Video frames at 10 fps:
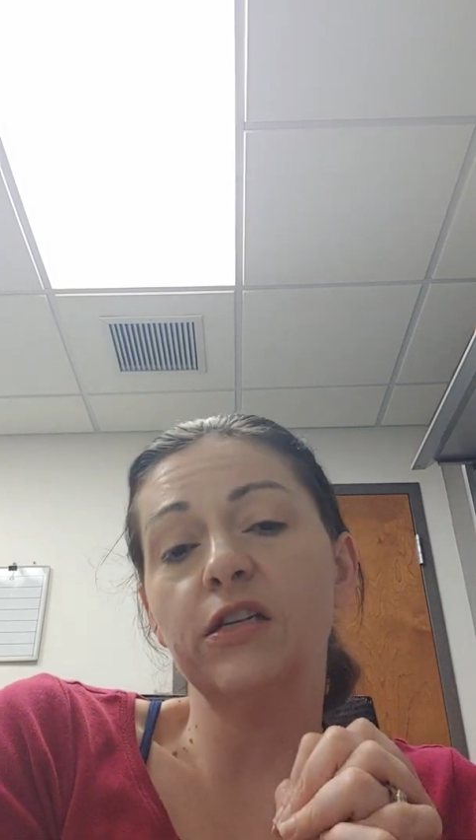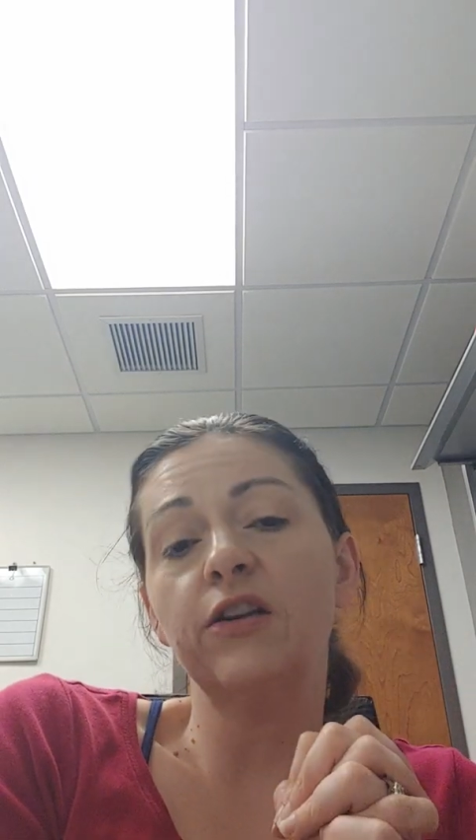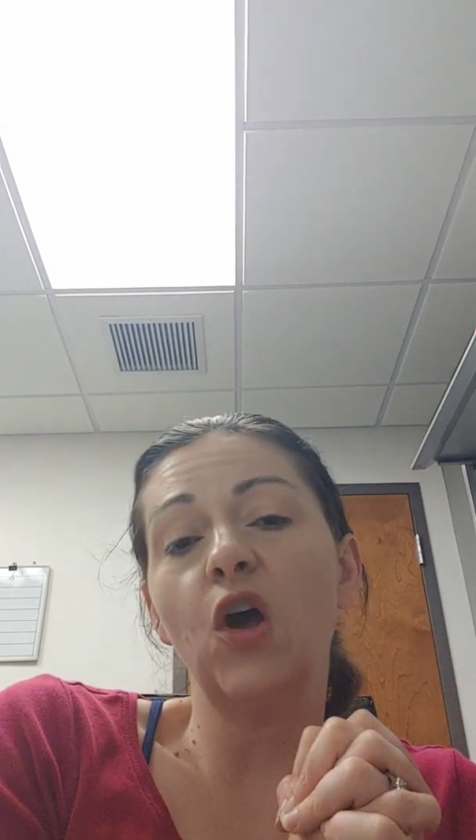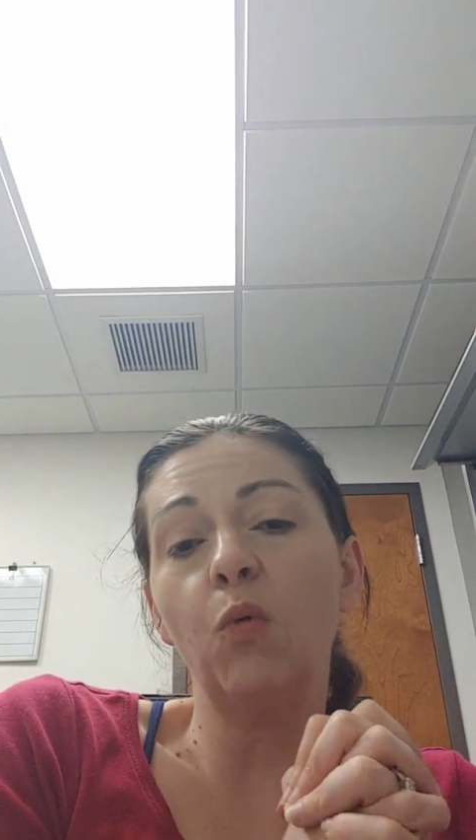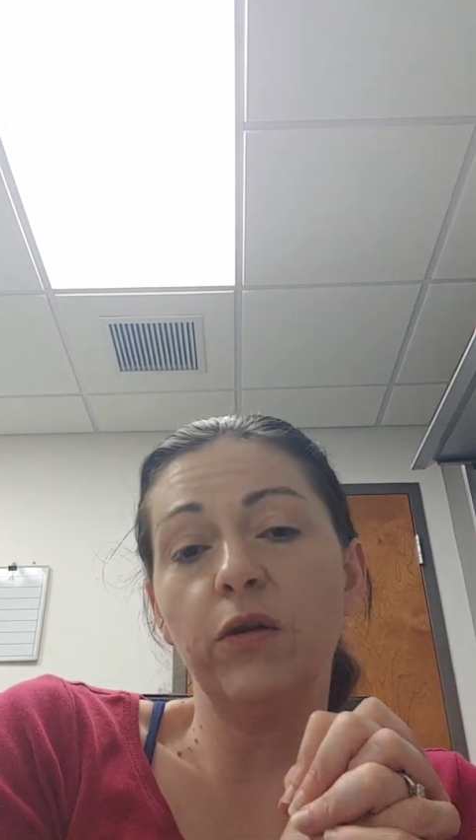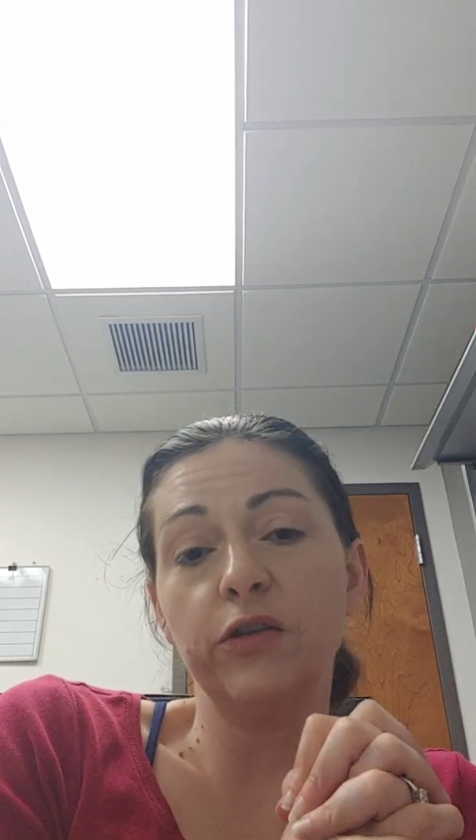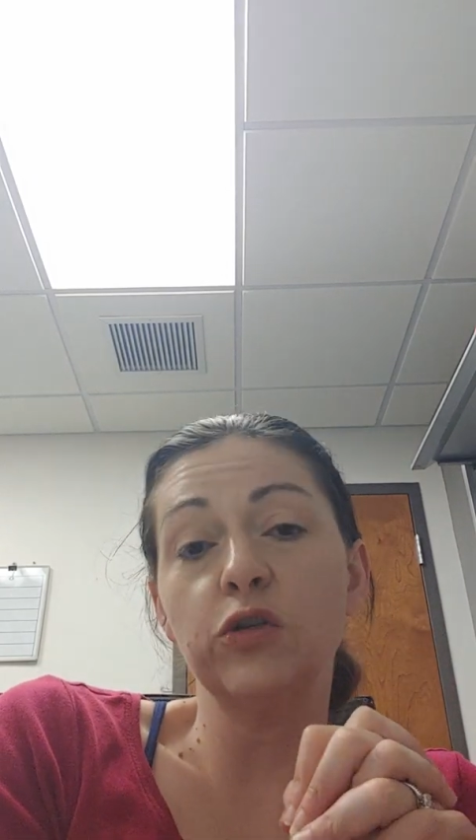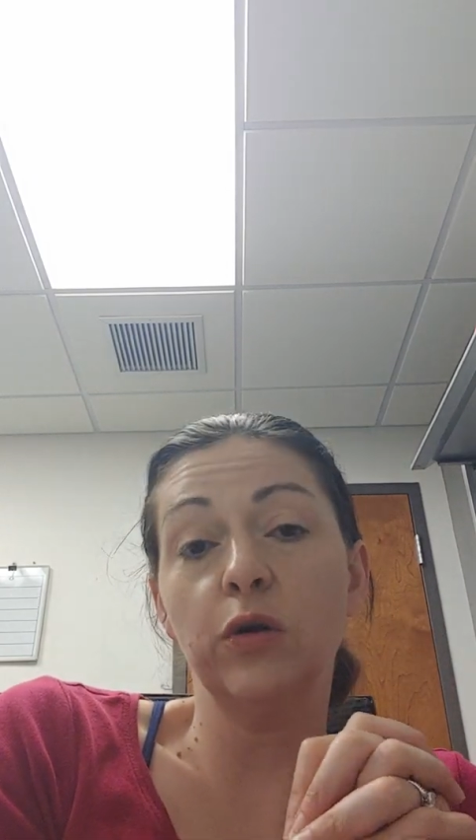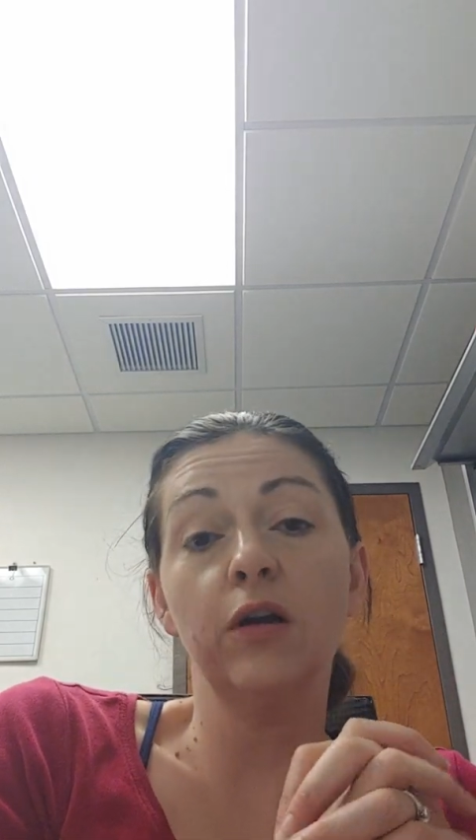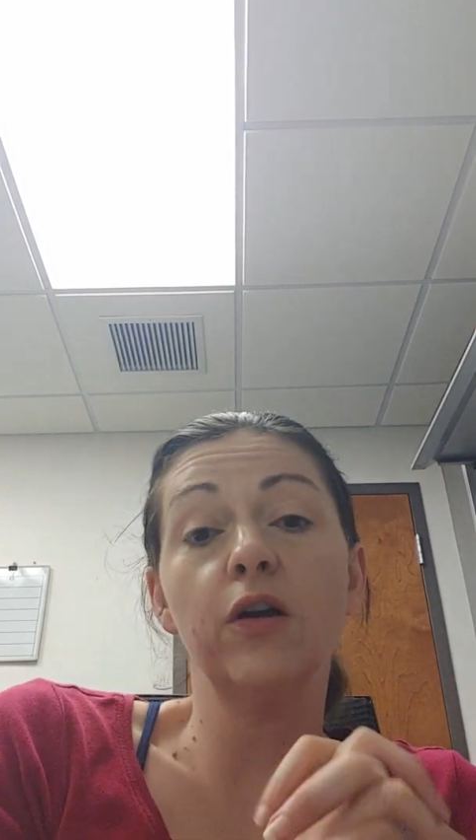to know what the
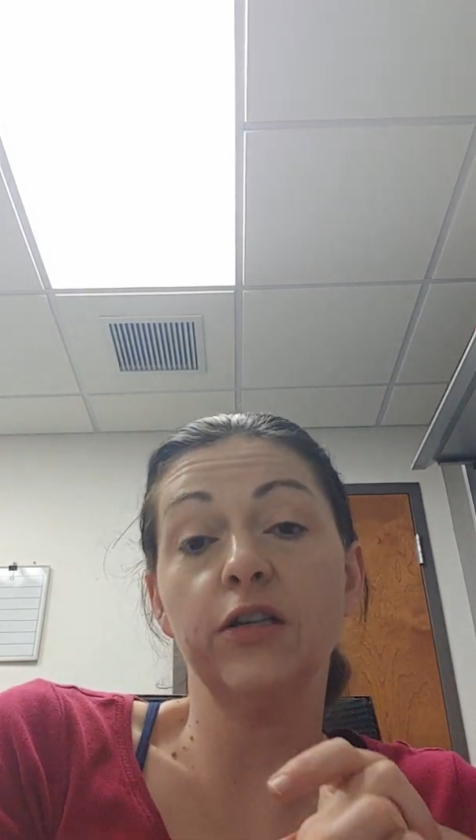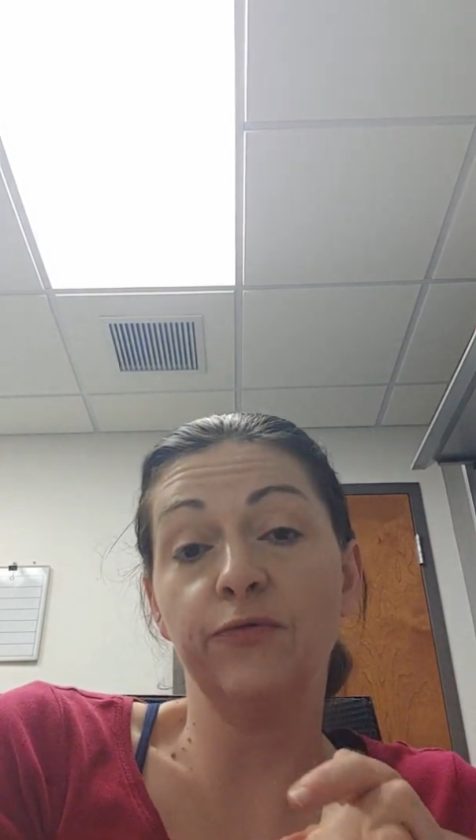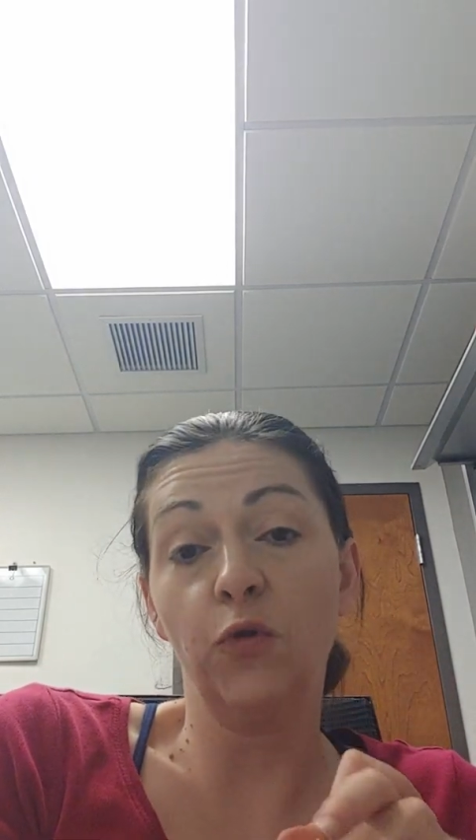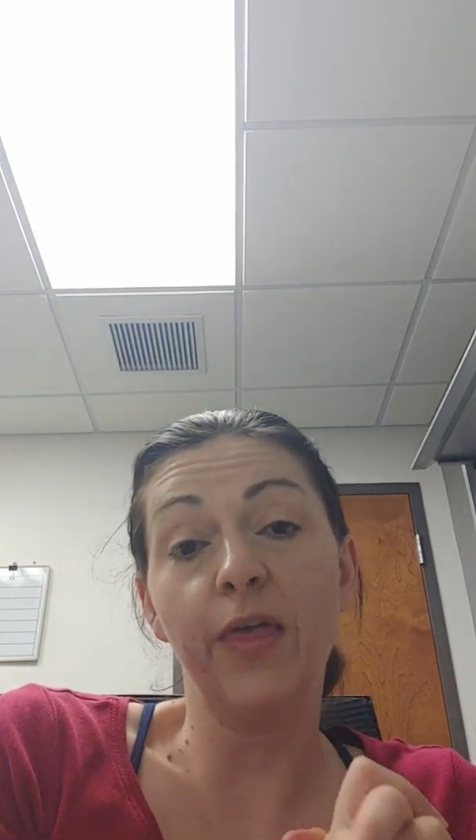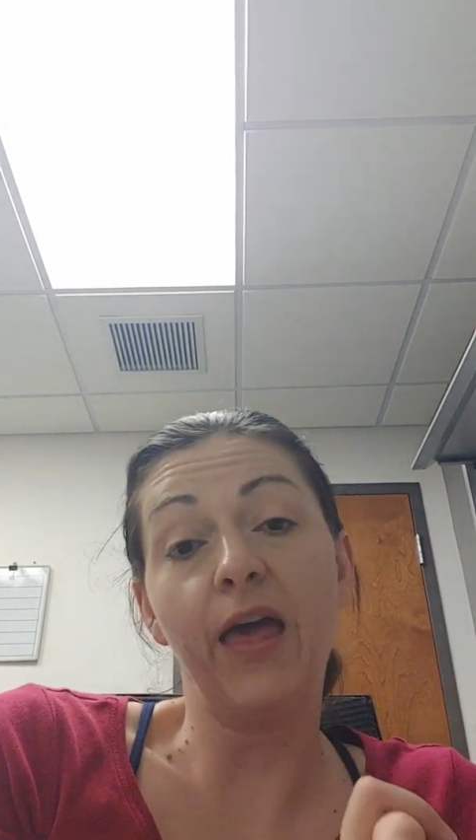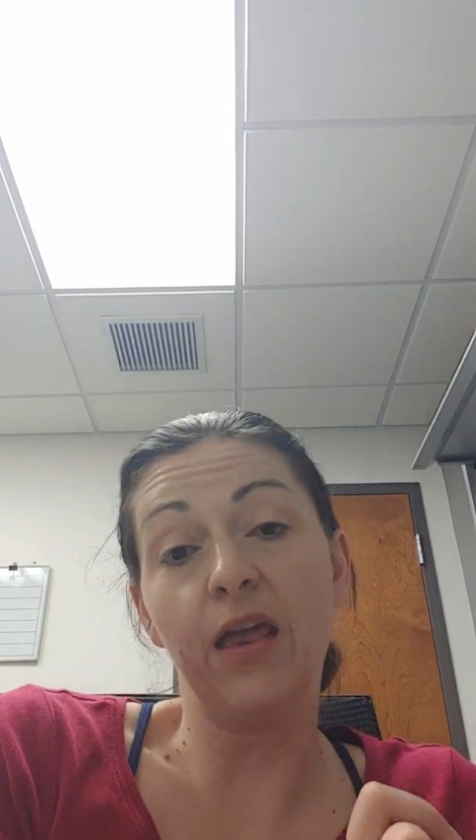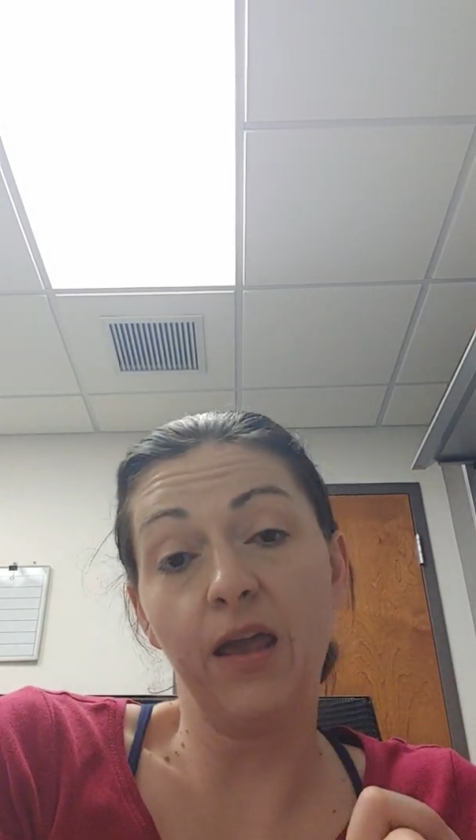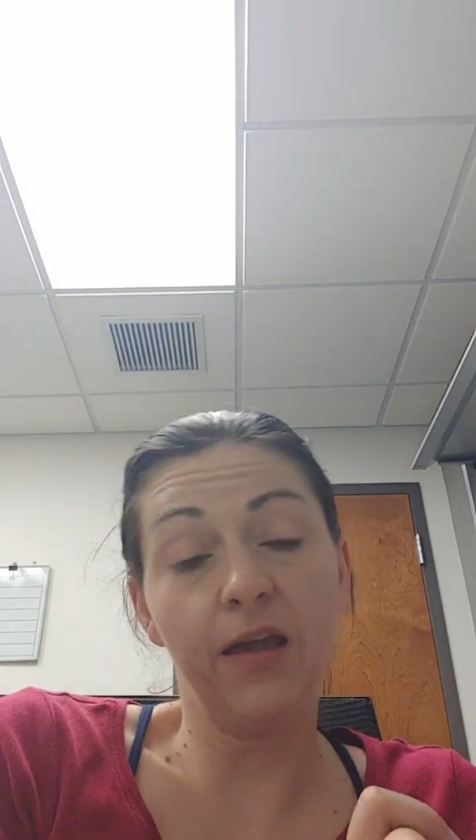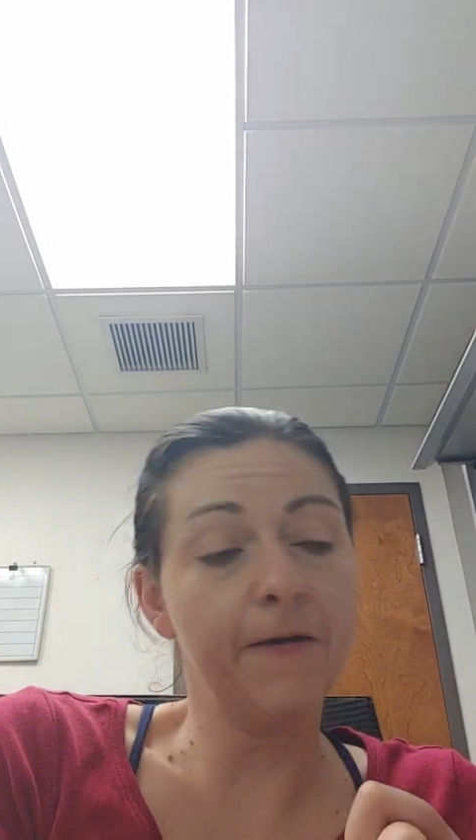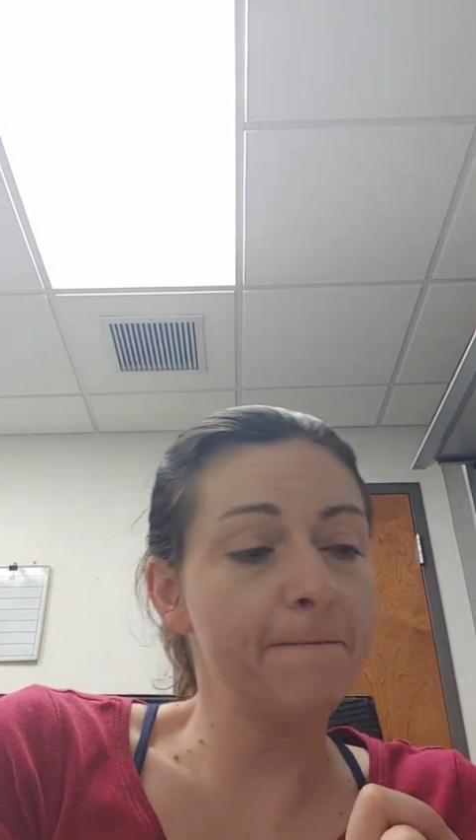trigger is for that
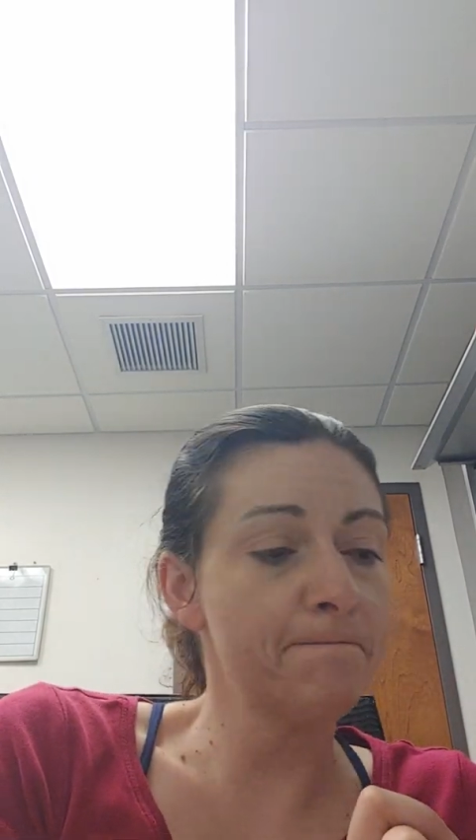headache.